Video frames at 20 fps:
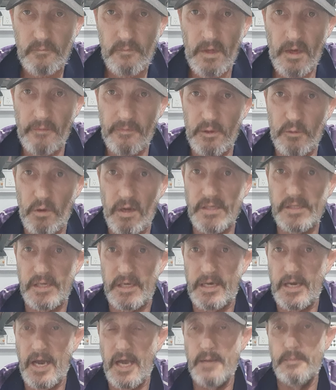of the ones
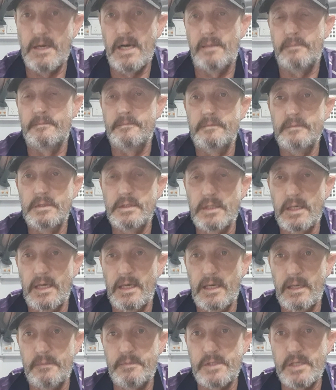that came up.
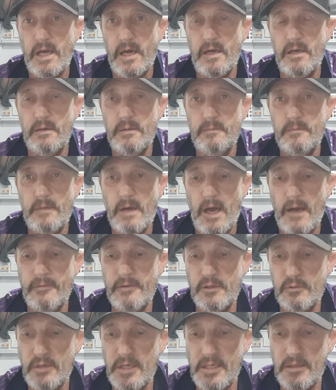So over
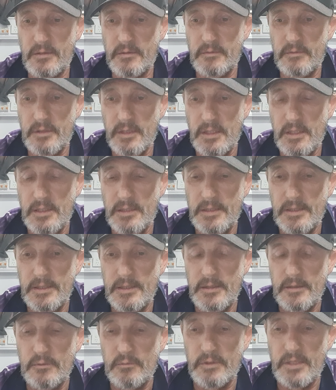the week
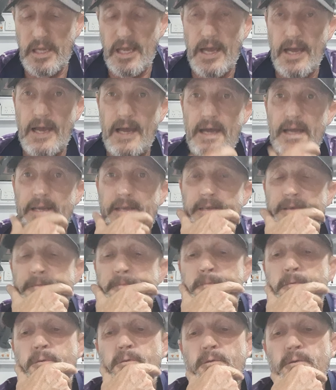we had
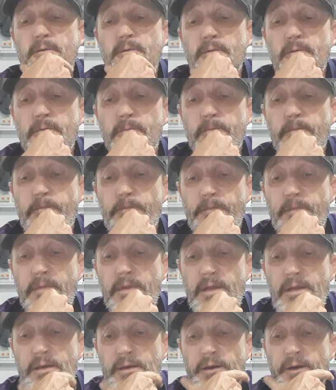
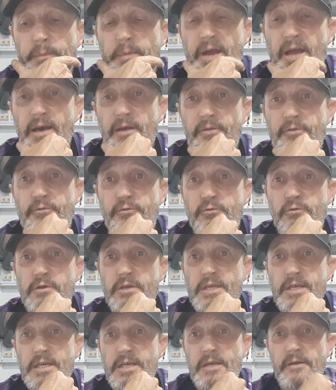about
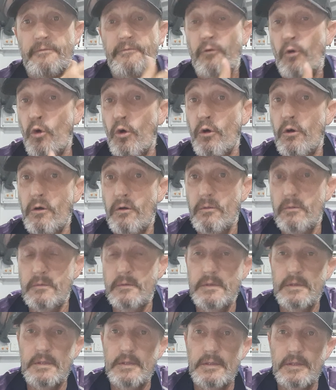3 to 4
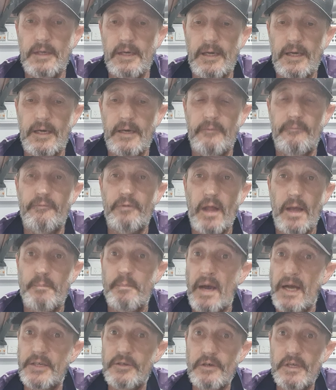flat
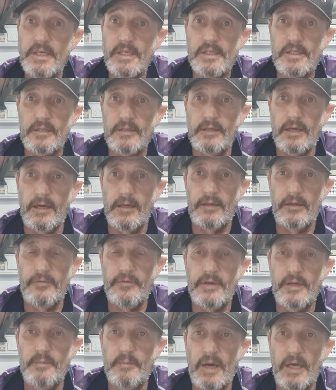batteries,
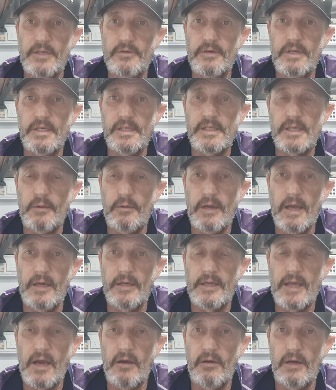lithium batteries, so we had
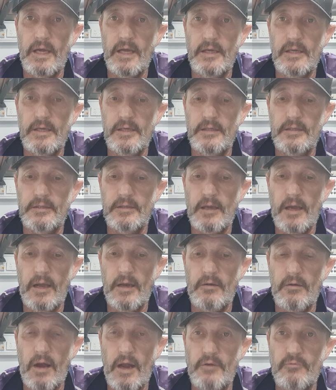to go ahead
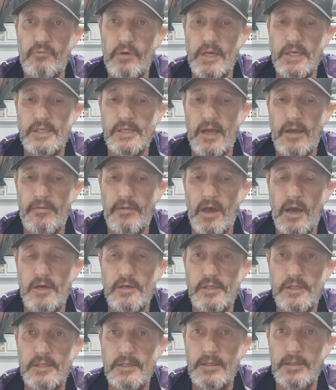and reset
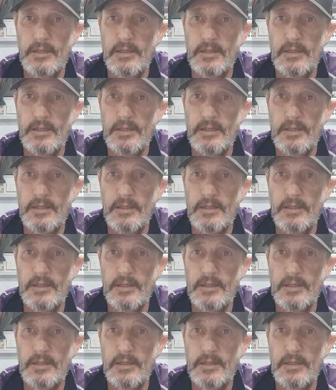those.